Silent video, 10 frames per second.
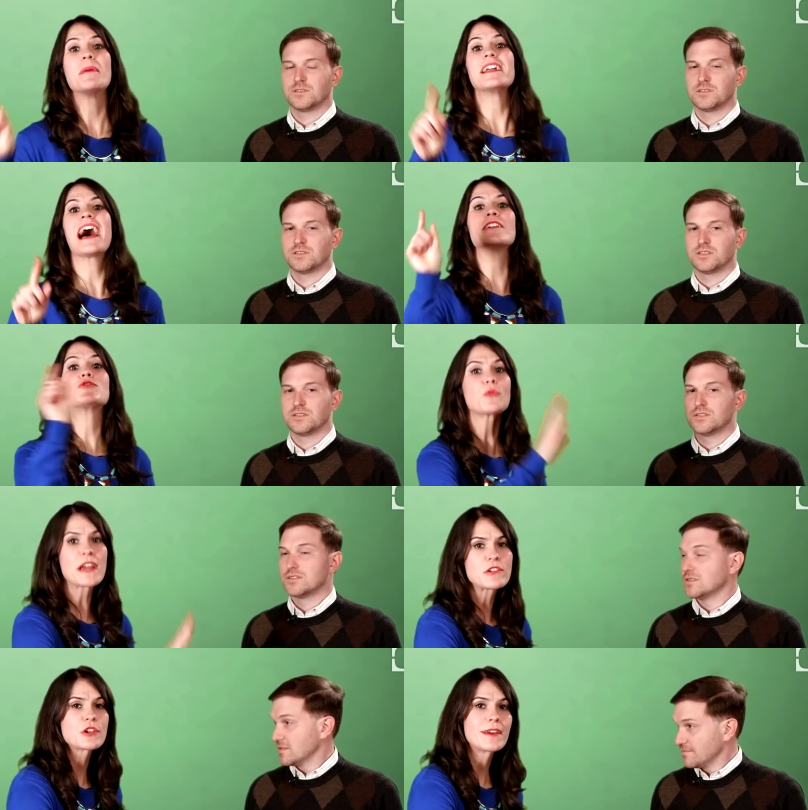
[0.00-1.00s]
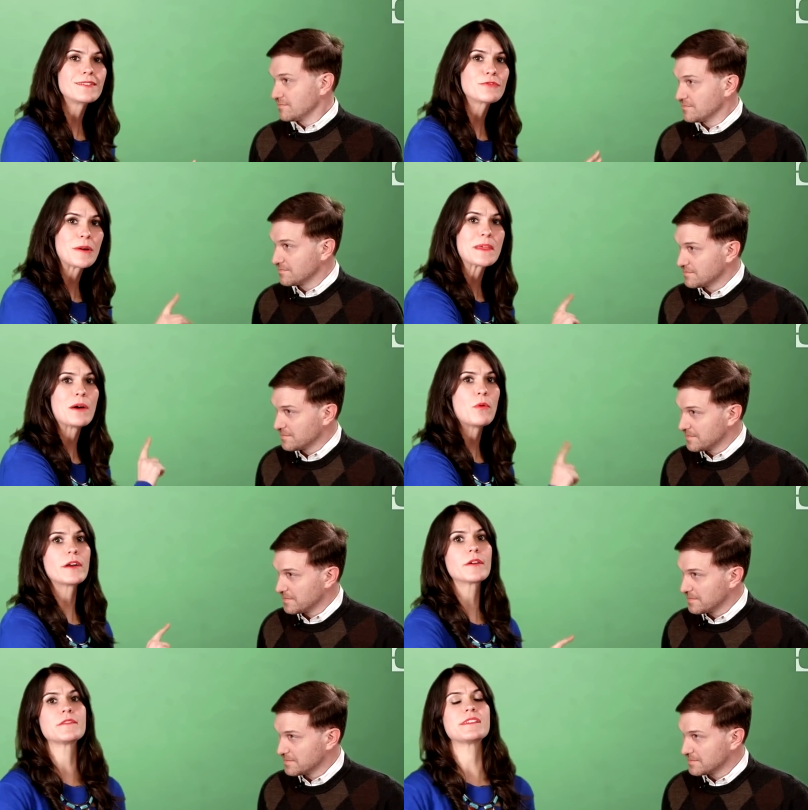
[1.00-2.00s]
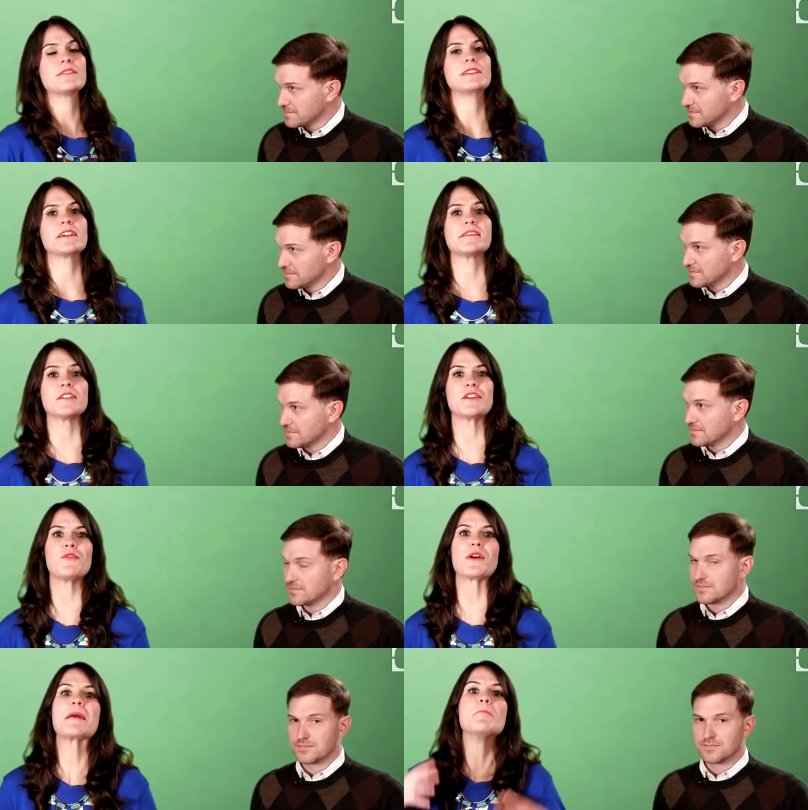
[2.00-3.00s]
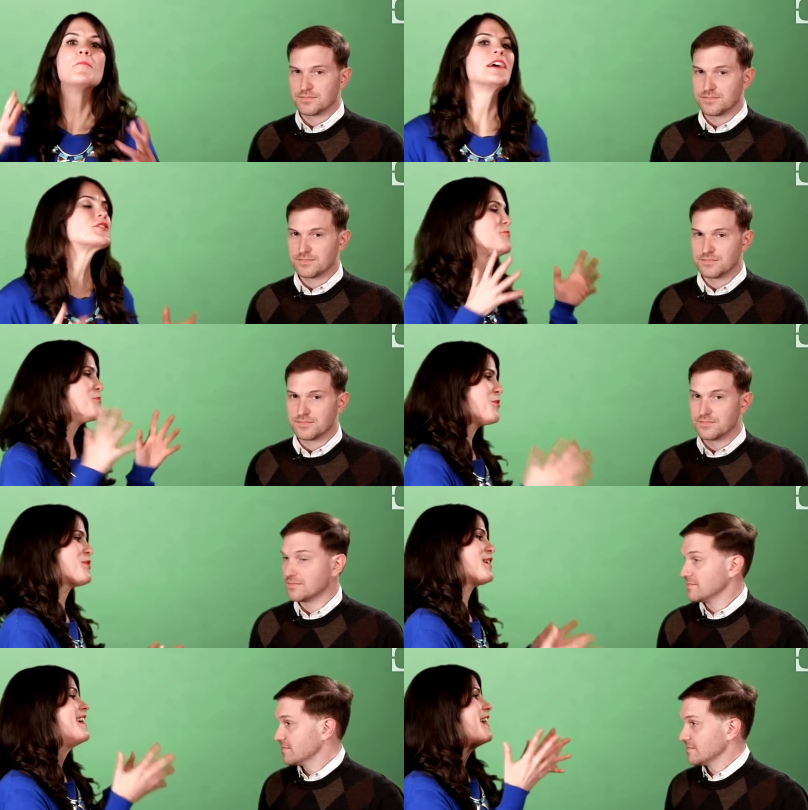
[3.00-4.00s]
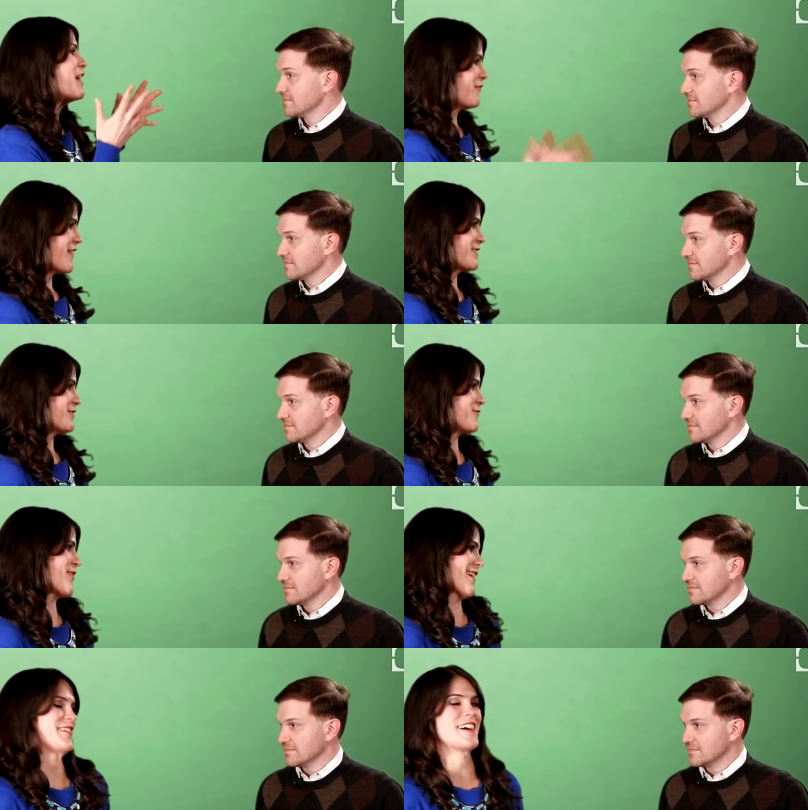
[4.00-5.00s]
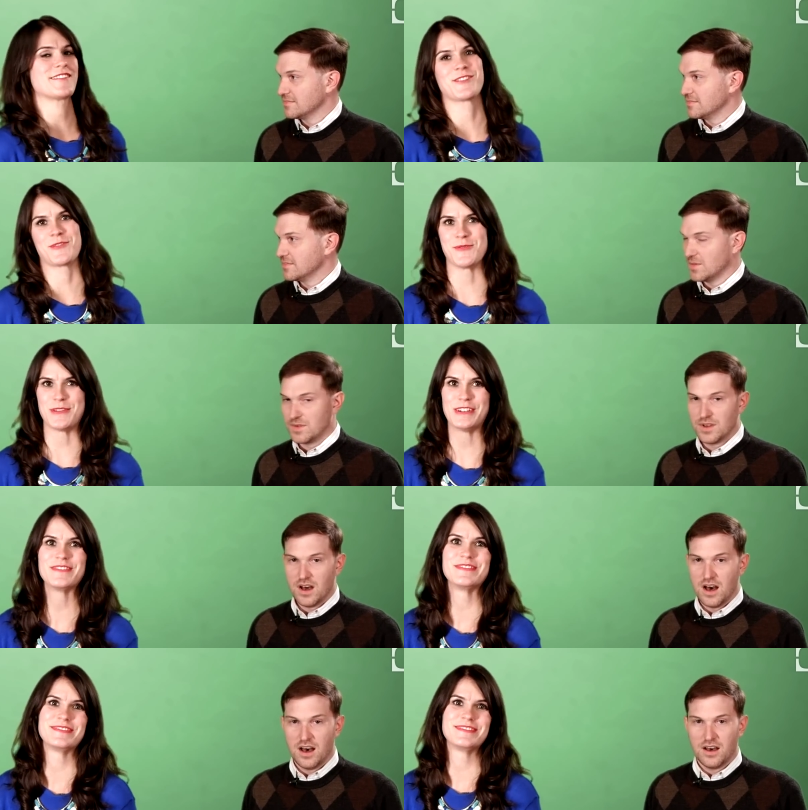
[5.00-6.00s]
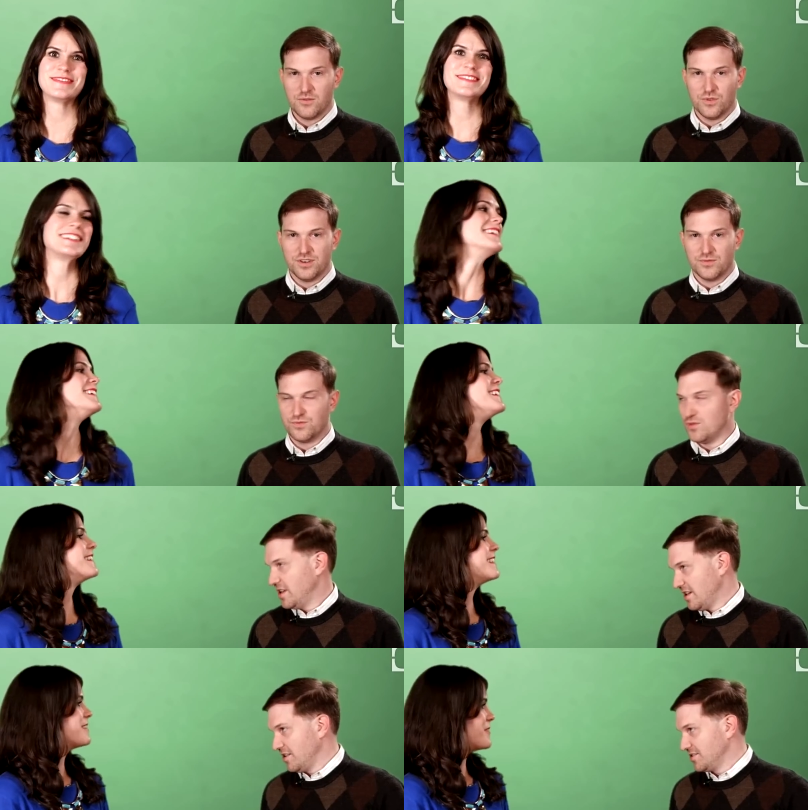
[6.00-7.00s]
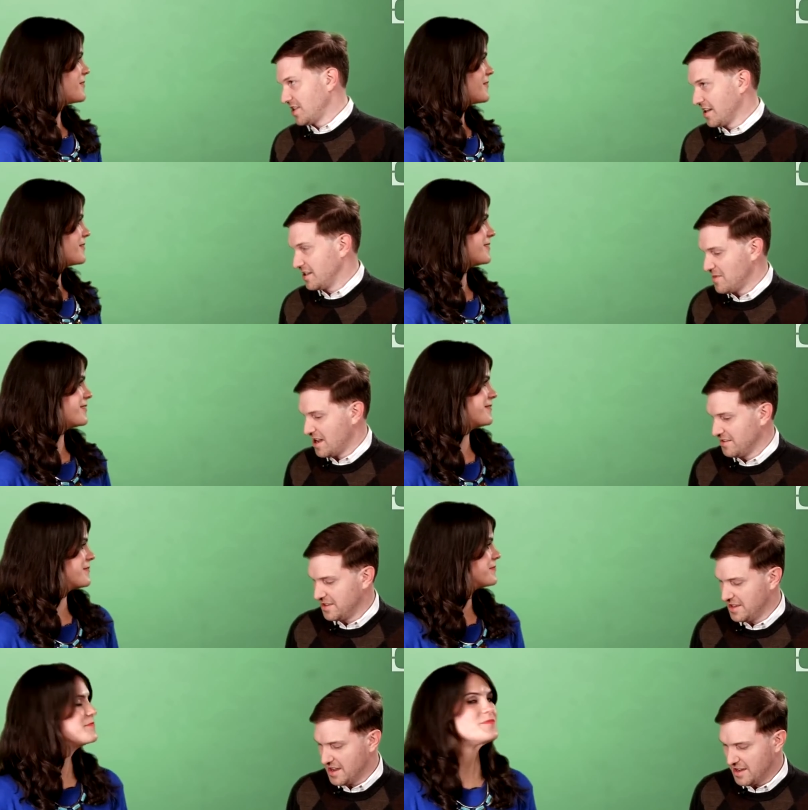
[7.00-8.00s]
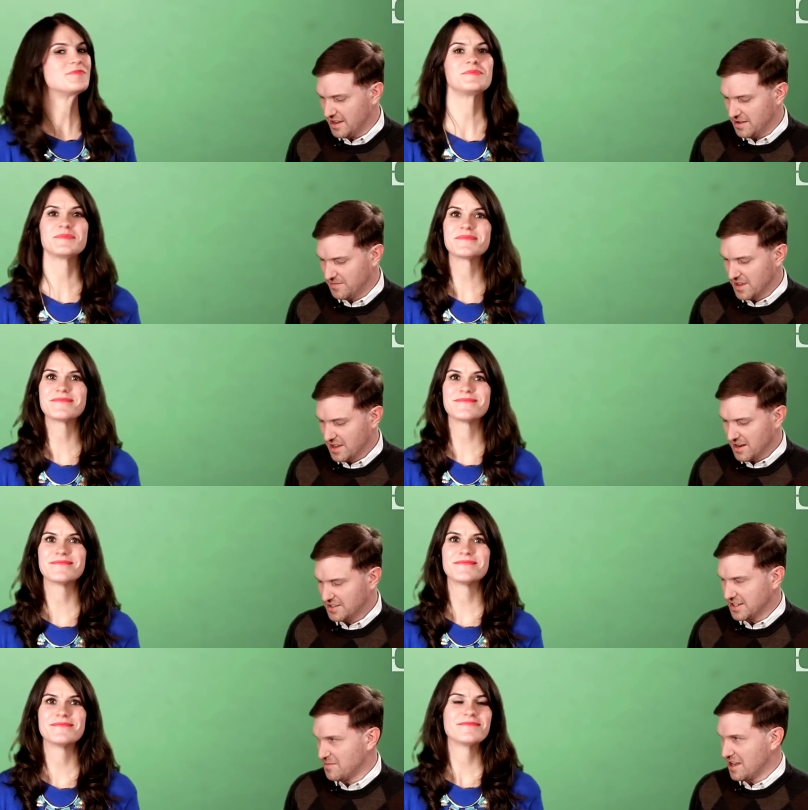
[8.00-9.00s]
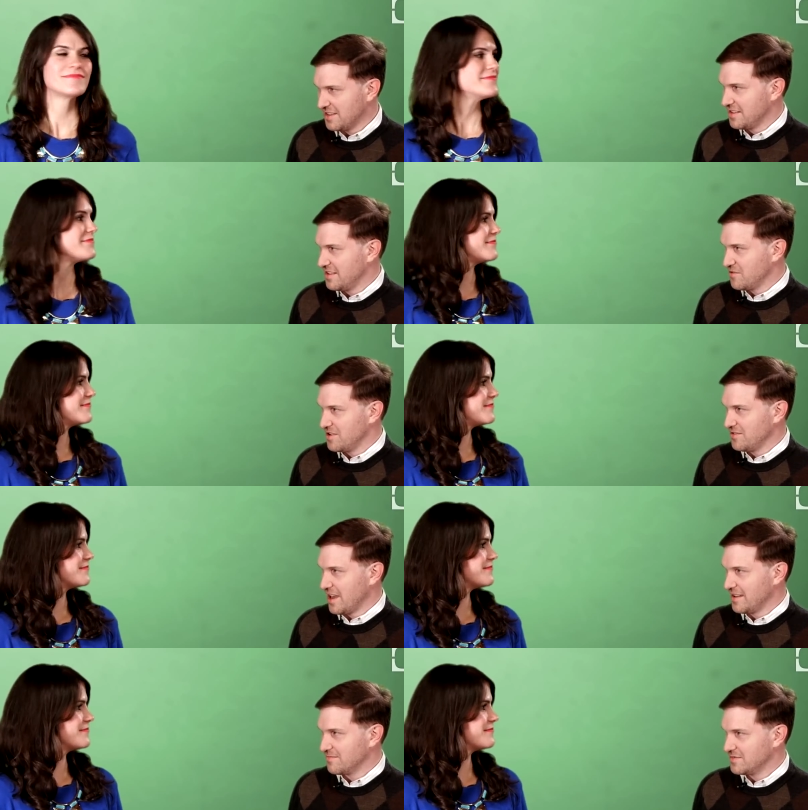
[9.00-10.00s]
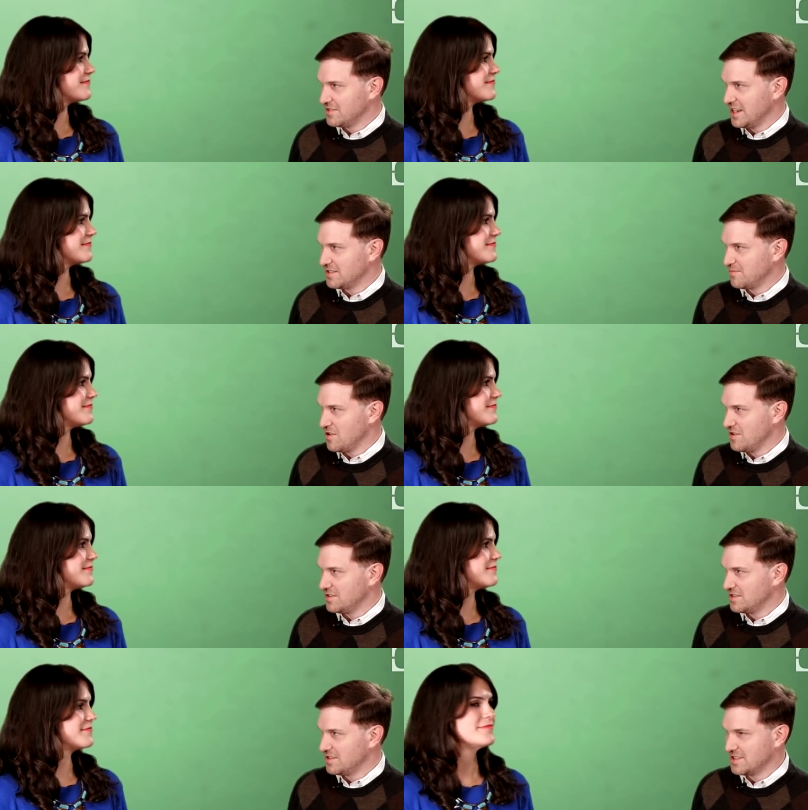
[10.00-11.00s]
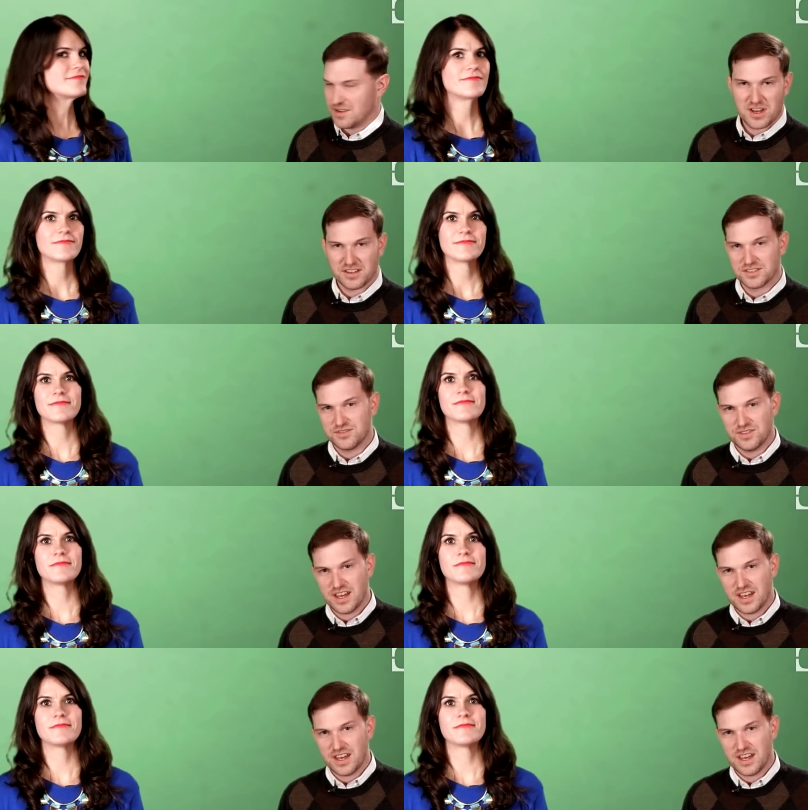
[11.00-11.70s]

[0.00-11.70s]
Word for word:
Speaker 1: But hydration from that water is definitely necessary for a much more effective weight loss tool.
Speaker 2: Uh, what, what are you talking about? The um, you're talking about the thing where you like chase birds? Does anybody else do